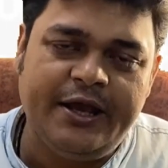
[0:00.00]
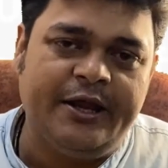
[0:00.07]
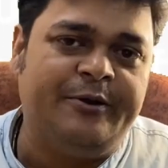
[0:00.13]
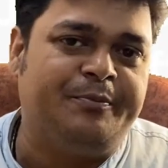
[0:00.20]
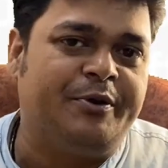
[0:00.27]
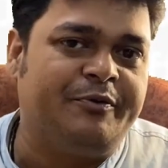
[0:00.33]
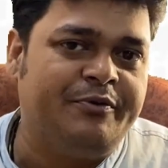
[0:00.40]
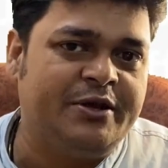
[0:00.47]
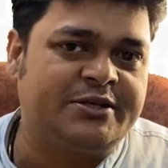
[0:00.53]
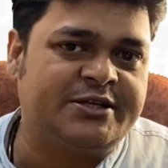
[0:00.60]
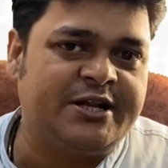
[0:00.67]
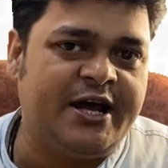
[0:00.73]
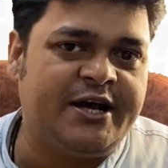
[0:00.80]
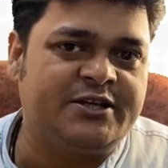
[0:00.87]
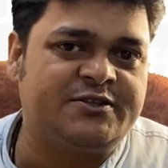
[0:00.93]
In previous
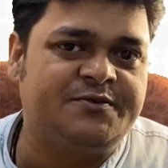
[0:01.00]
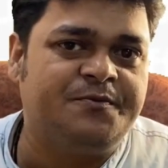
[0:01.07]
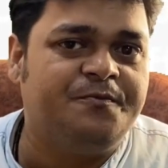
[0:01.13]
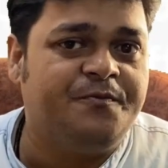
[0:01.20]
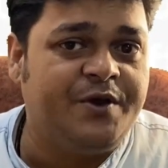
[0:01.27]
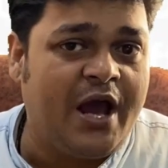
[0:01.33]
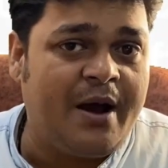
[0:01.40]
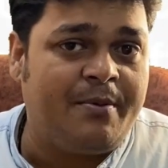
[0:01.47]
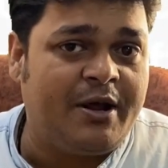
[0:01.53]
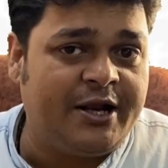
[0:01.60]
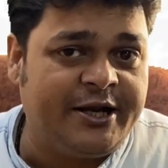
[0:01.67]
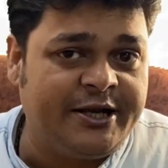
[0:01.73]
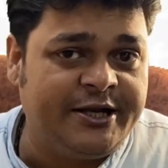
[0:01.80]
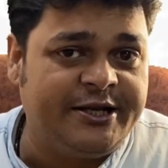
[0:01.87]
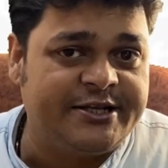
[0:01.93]
class, we have
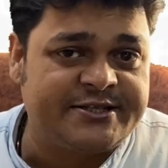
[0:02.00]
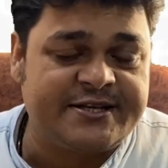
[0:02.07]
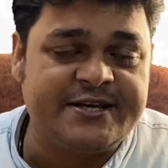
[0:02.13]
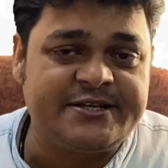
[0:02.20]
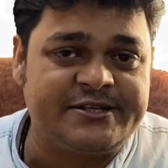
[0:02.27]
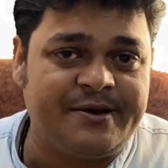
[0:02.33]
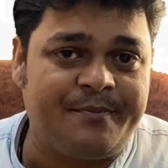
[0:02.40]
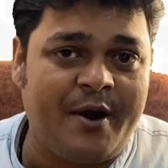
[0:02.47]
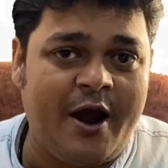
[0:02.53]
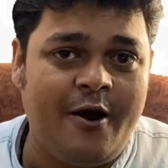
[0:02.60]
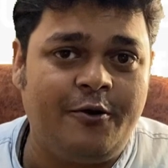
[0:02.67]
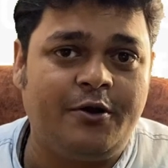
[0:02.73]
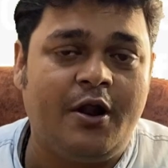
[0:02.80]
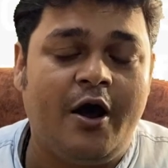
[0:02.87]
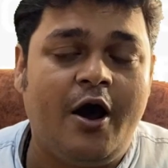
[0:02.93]
already discussed
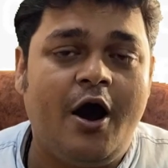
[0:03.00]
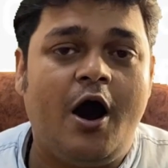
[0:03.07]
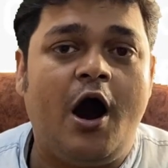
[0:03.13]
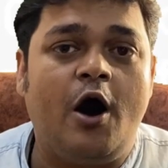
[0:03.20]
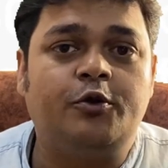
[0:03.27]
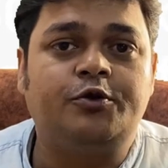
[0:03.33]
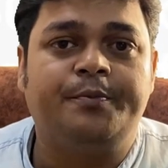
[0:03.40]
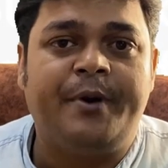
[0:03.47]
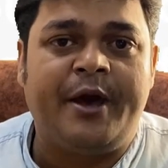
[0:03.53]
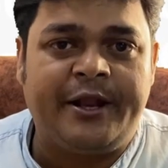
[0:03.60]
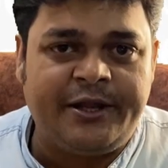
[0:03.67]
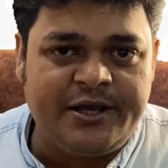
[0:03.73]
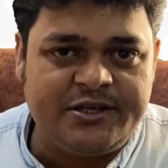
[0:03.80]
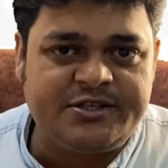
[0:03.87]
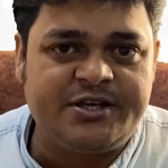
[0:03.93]
about how to
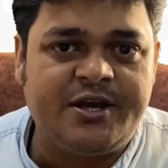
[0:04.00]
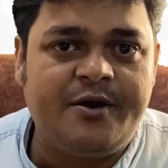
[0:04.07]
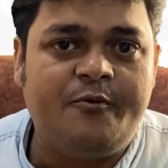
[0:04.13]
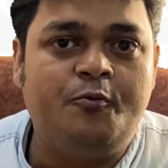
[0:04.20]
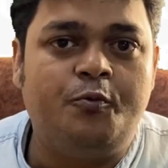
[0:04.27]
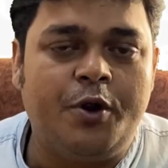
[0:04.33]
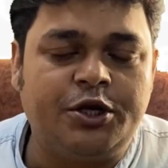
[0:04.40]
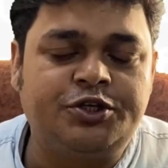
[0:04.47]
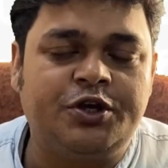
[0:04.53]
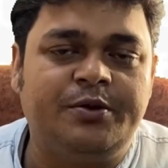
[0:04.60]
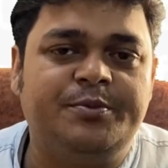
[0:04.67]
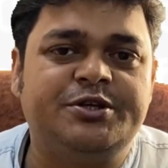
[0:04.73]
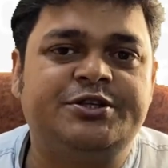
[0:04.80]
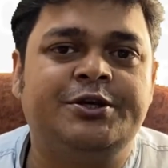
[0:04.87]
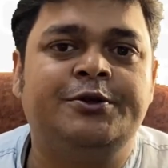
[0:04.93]
manage
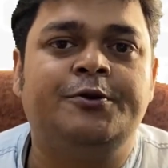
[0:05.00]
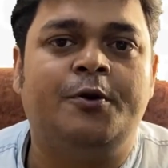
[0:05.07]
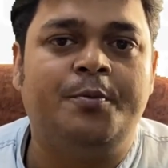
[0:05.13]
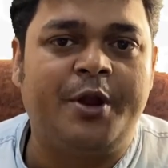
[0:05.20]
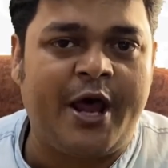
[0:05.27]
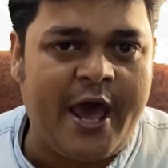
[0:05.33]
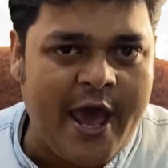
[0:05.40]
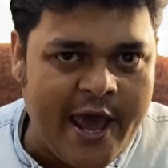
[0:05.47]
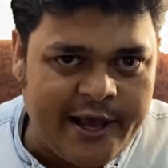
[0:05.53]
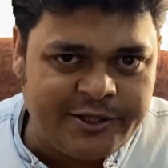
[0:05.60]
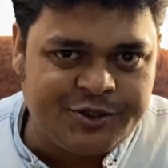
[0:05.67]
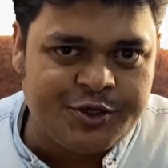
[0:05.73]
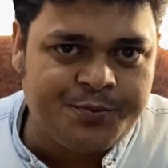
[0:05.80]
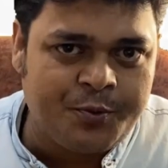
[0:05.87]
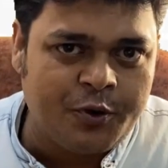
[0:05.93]
virtual machine over
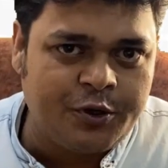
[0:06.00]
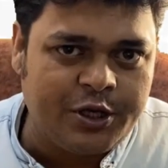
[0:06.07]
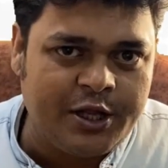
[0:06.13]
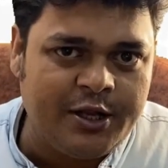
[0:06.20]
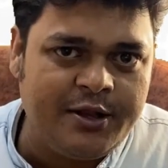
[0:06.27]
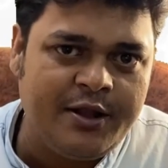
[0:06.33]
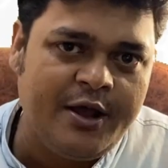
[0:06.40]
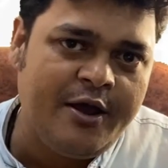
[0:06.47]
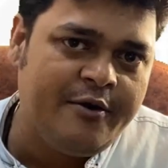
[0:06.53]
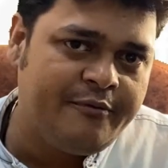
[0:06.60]
Azure portal.